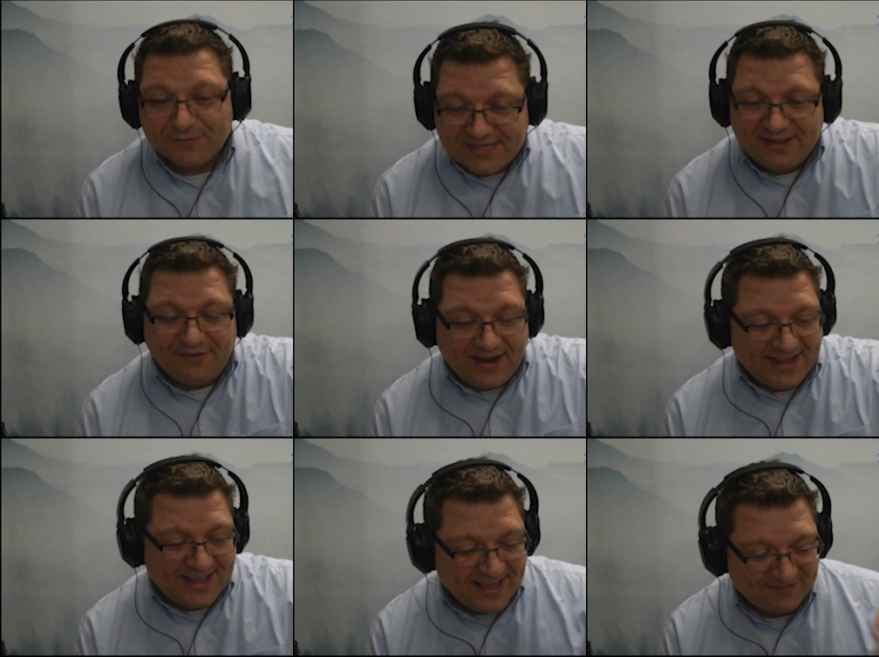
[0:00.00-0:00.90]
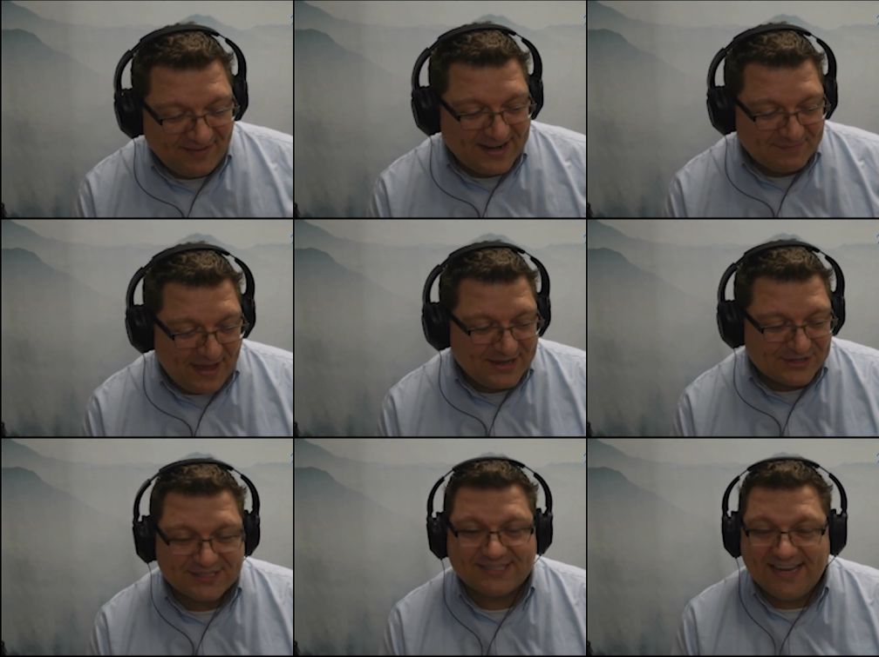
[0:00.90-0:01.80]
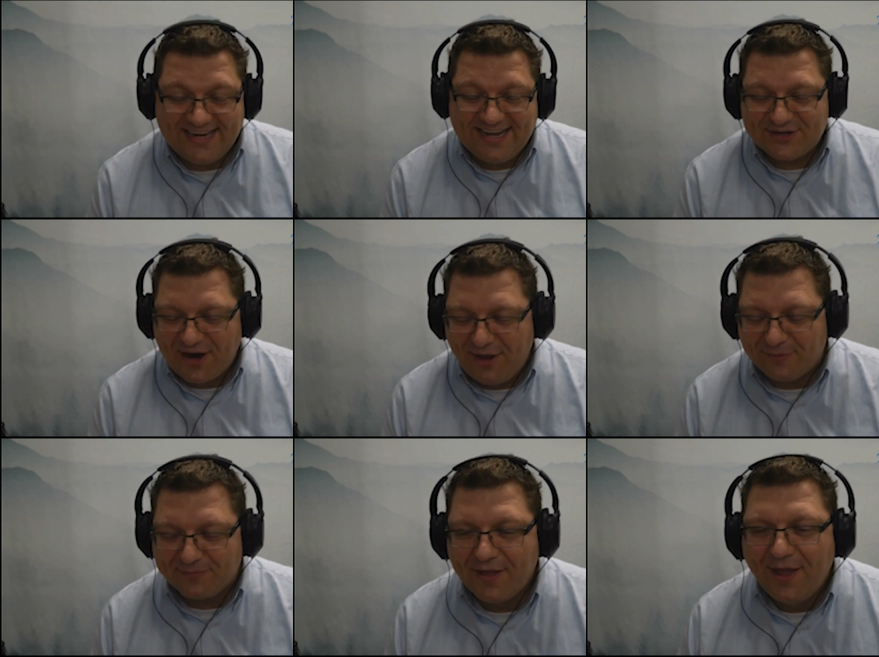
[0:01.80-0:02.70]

and finding patients that need your help,